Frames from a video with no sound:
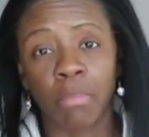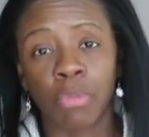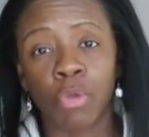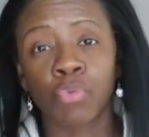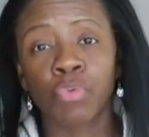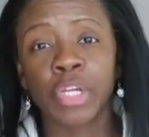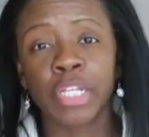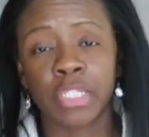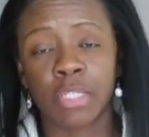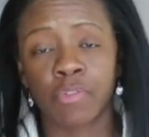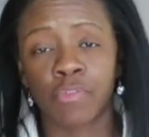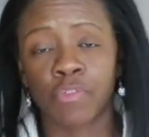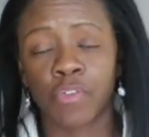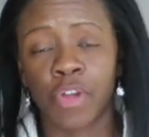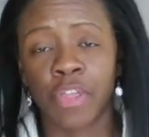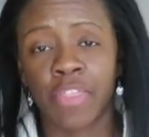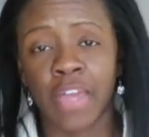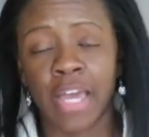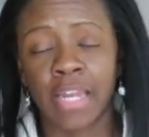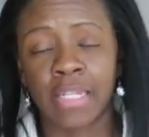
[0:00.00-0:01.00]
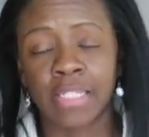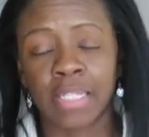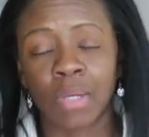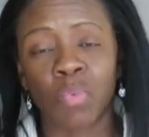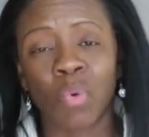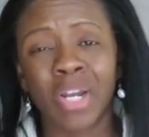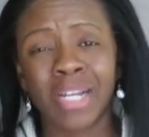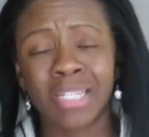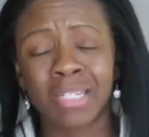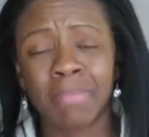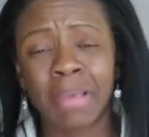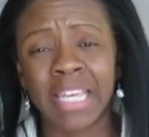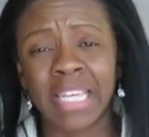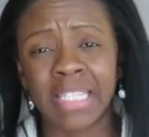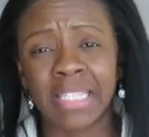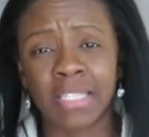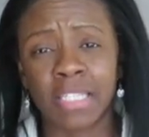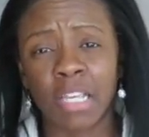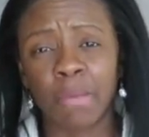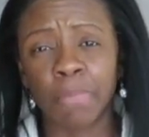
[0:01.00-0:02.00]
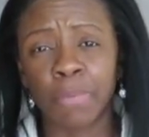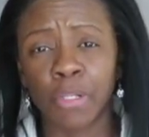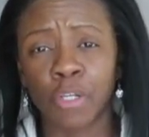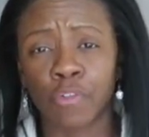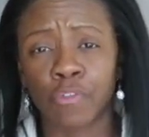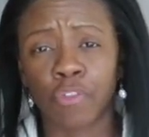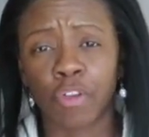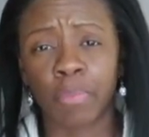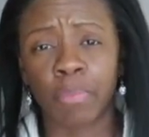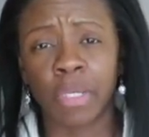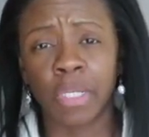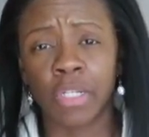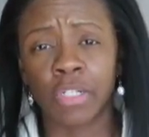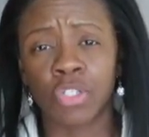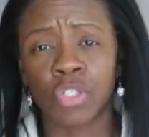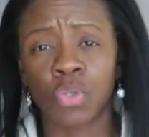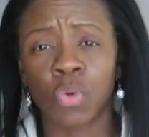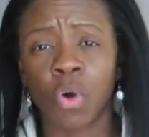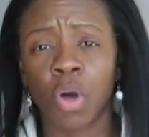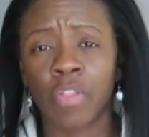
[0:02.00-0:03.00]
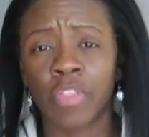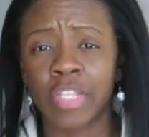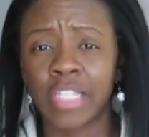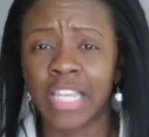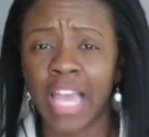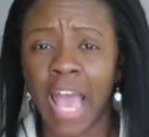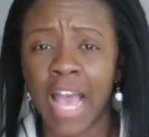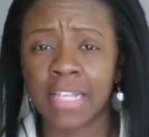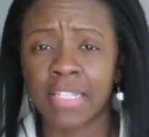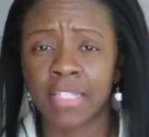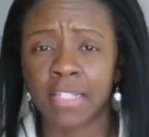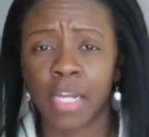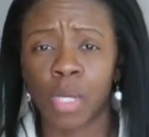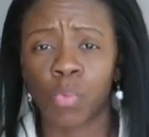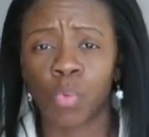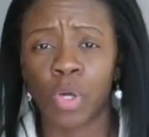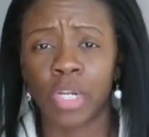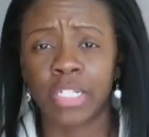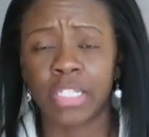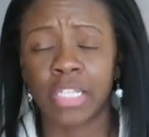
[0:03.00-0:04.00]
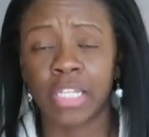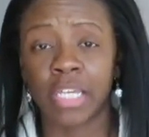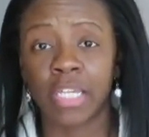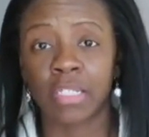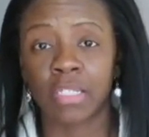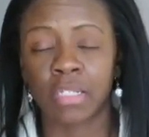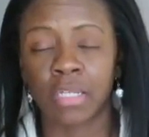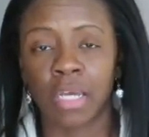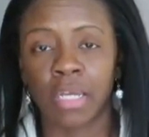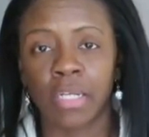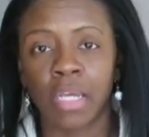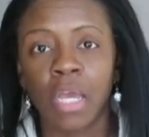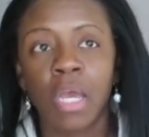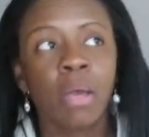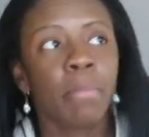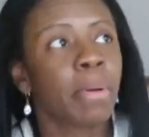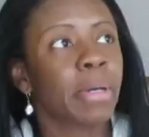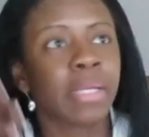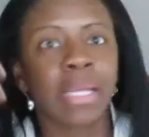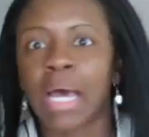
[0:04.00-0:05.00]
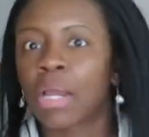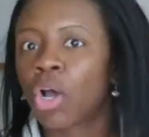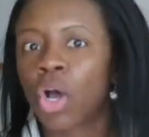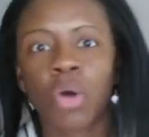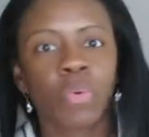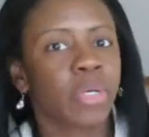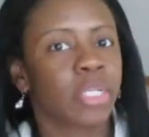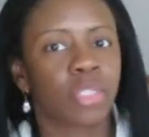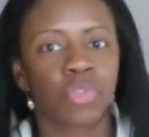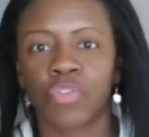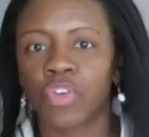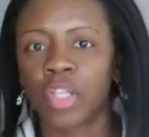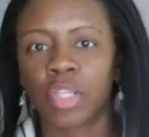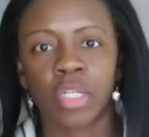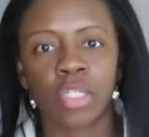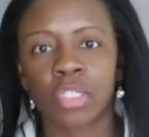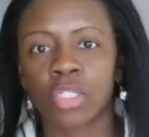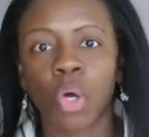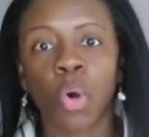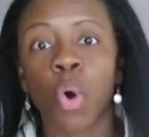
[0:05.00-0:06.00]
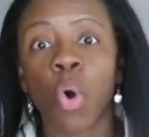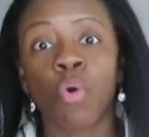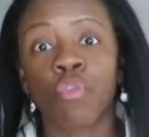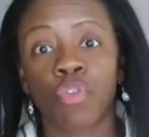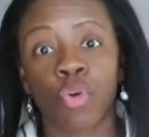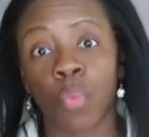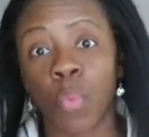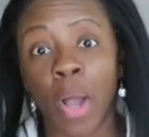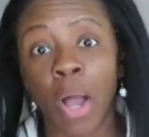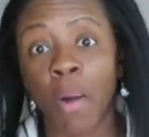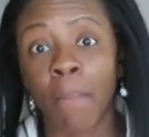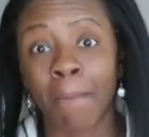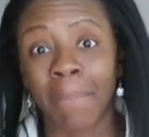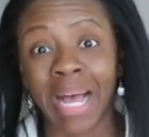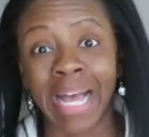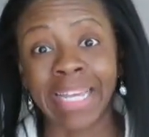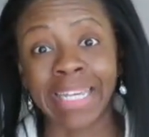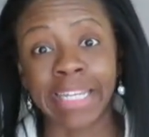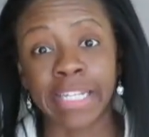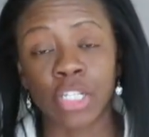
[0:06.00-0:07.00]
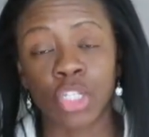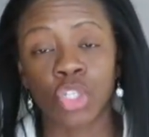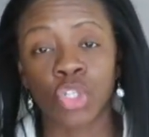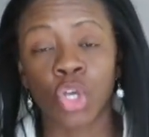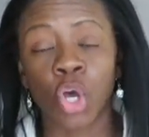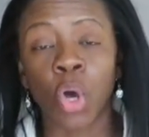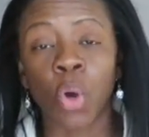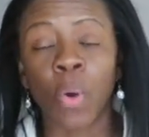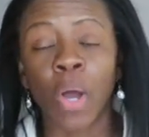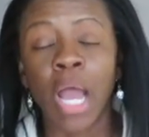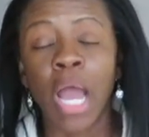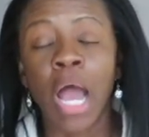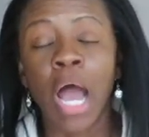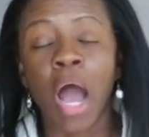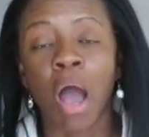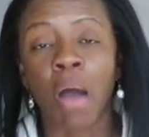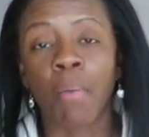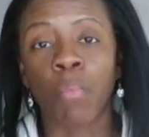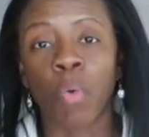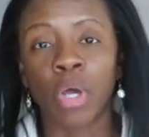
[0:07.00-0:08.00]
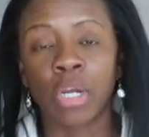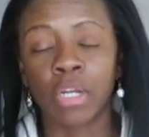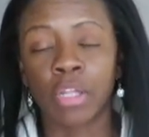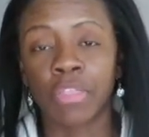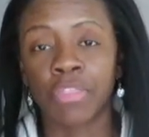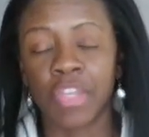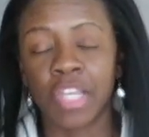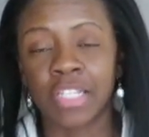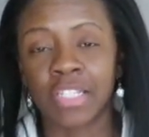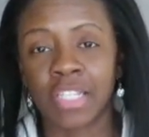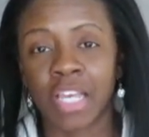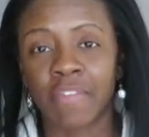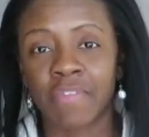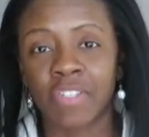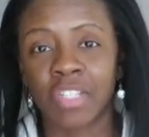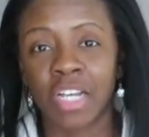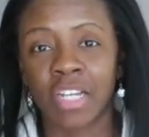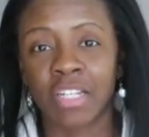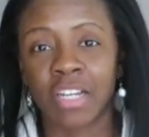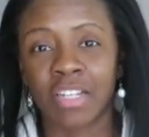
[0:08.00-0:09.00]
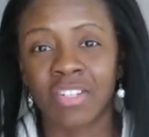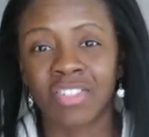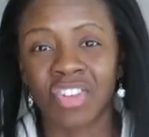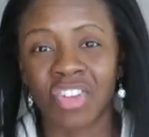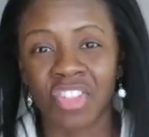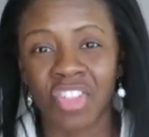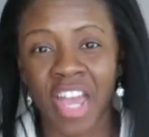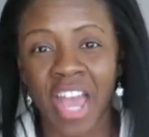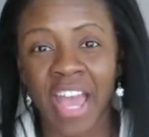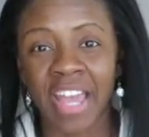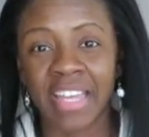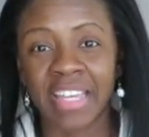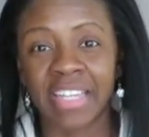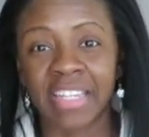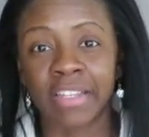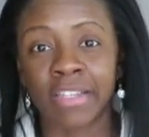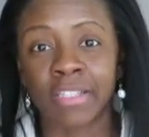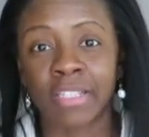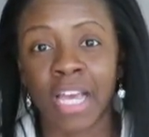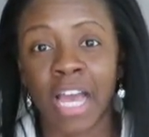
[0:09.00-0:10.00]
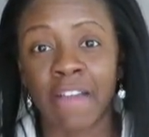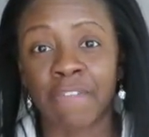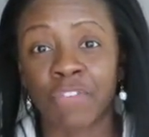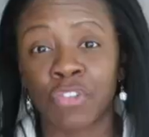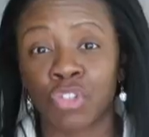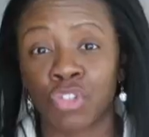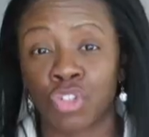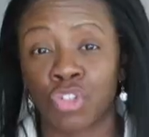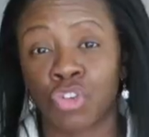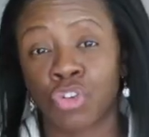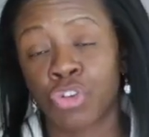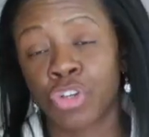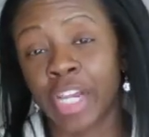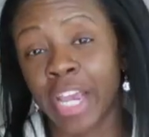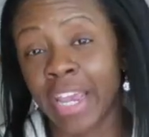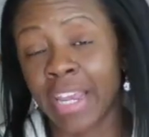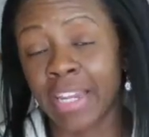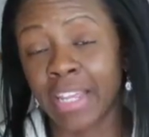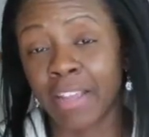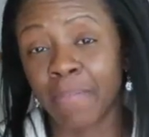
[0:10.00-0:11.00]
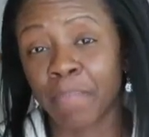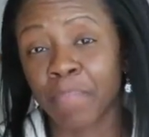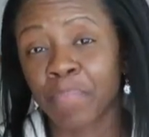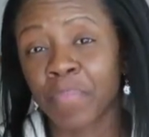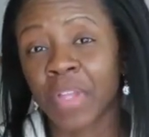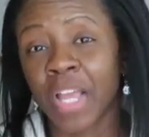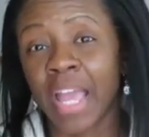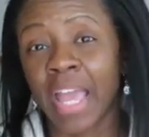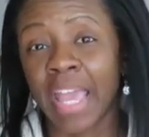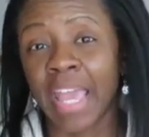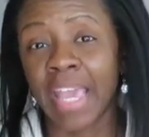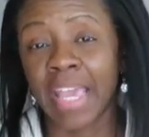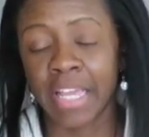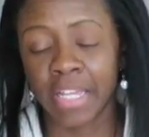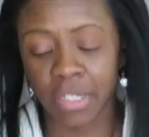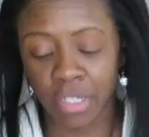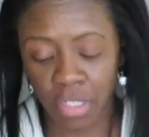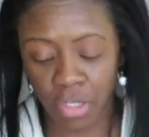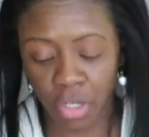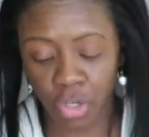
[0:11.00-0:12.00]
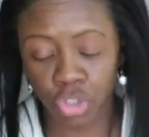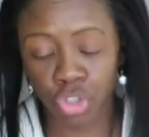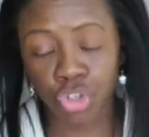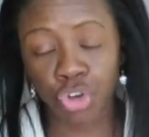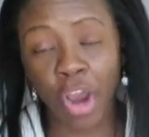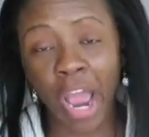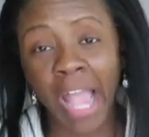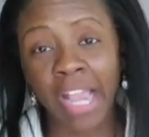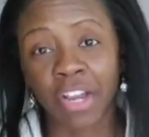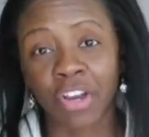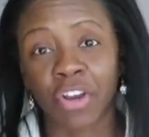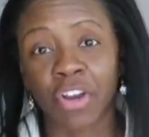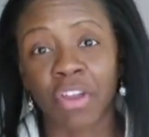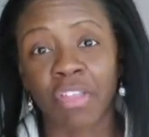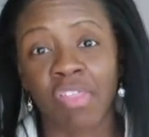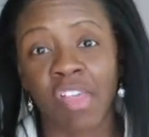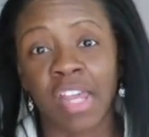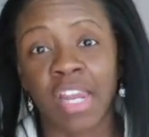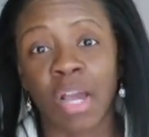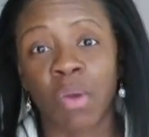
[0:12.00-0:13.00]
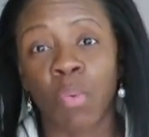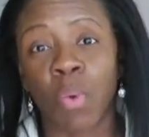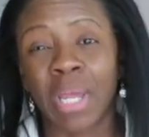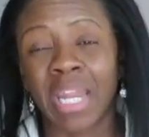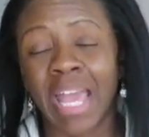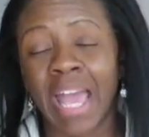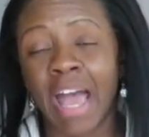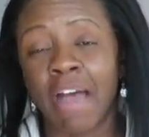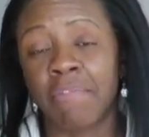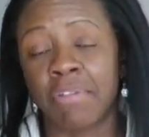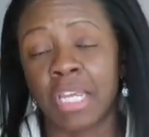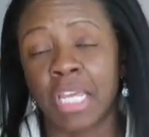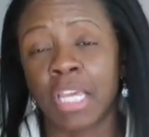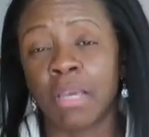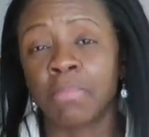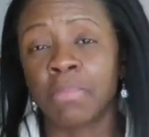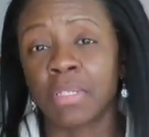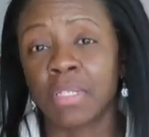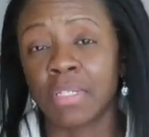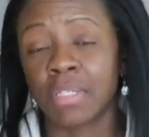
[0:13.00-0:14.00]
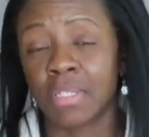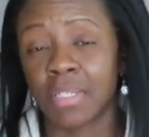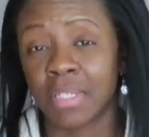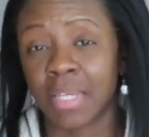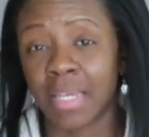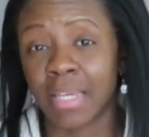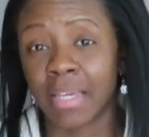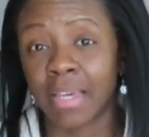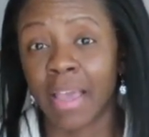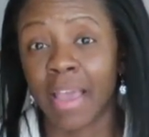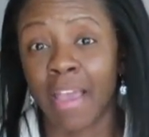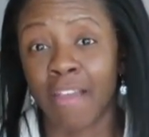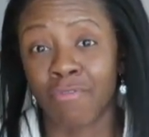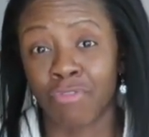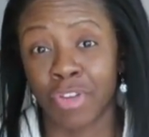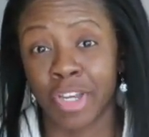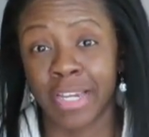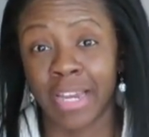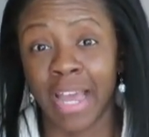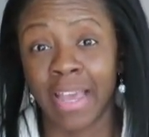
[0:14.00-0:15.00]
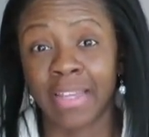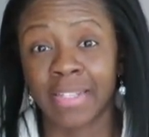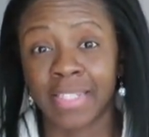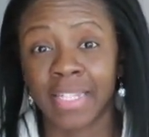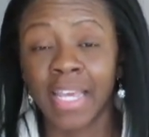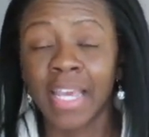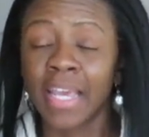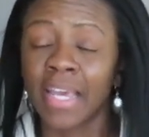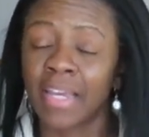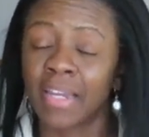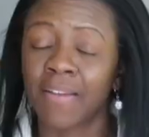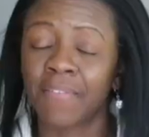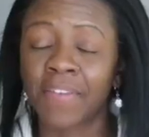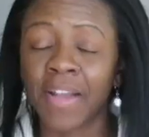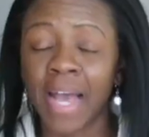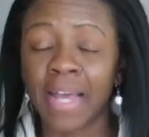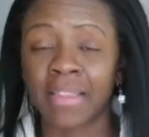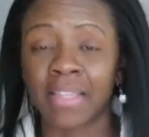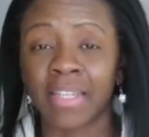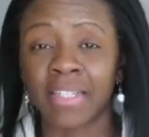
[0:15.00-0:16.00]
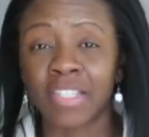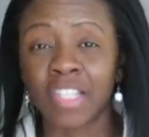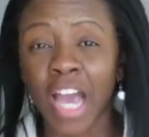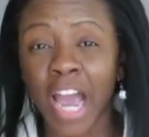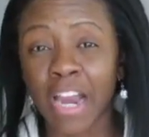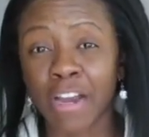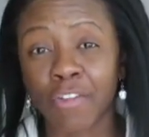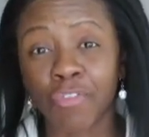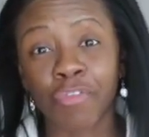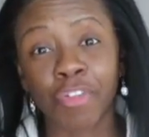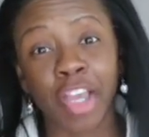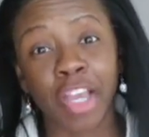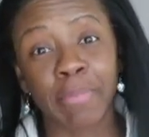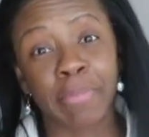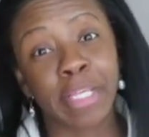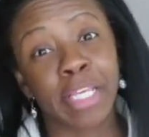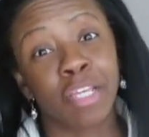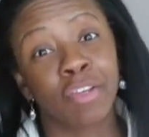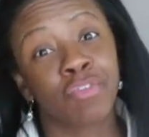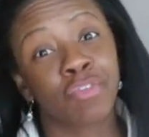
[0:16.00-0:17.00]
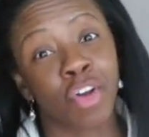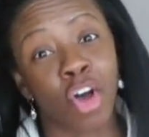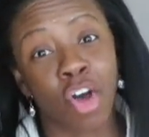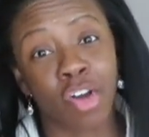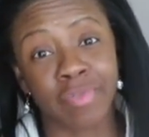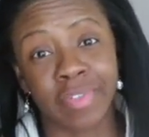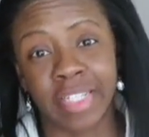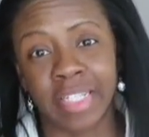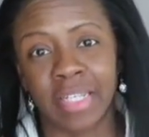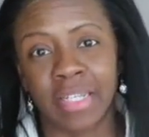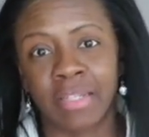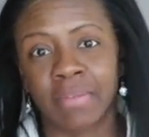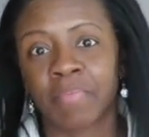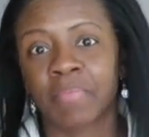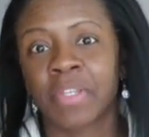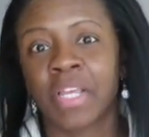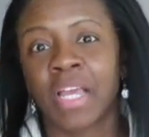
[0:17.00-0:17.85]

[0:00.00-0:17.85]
The reason for that is I wanted to make it simpler for me to do all the tasks that I wanted to get done, but not always feeling so overwhelmed by it. So one of the things I've done under that is I've created a tracker that I want to have an empty sink every night. And I've got the entire family involved in it.